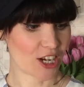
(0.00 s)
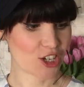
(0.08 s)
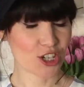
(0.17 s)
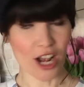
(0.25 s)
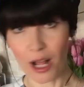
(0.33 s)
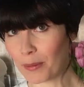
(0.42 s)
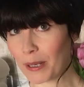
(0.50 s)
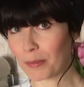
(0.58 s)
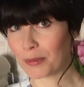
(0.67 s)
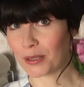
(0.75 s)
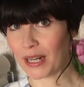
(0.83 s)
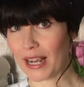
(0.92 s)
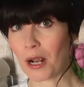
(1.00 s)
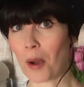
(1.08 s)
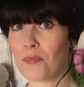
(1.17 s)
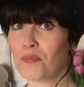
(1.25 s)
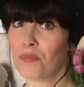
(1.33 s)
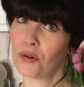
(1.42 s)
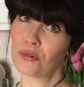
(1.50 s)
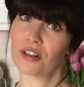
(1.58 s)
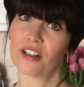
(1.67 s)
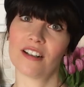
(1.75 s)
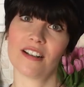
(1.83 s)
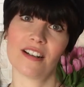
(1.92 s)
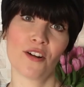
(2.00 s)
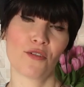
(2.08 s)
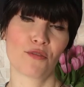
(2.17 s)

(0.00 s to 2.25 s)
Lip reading: I shall be uploading more